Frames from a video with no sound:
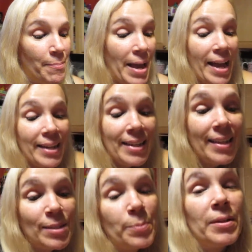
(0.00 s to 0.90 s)
Maddie
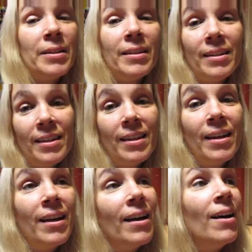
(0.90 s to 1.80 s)
has been,
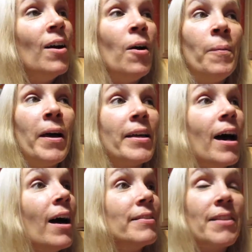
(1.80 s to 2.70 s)
oh my
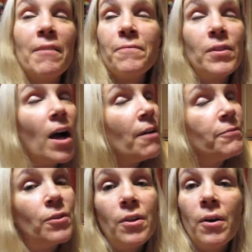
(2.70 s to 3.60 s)
god, that
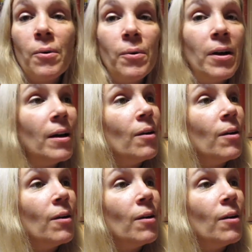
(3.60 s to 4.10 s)
falafel though.